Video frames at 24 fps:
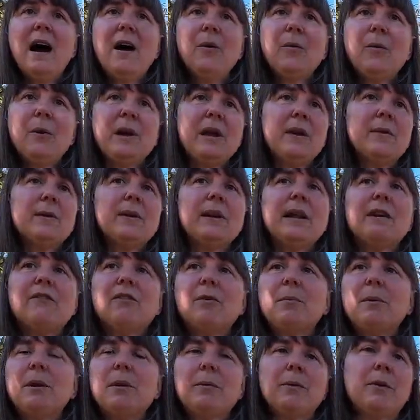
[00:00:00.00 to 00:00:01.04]
we would
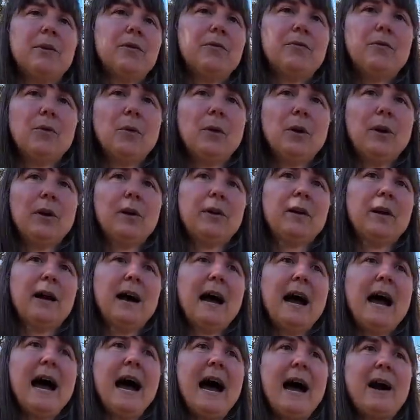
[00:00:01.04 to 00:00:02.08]
never be able to afford
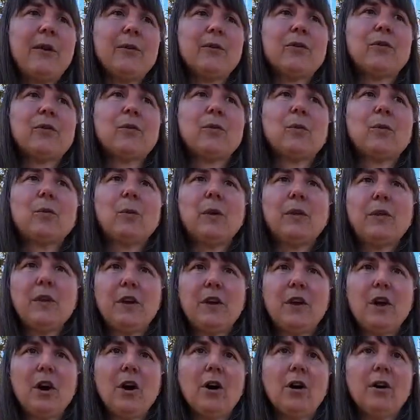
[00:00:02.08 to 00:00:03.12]
a house with a
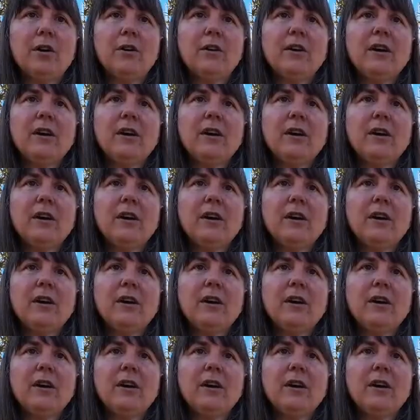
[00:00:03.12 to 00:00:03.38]
yard.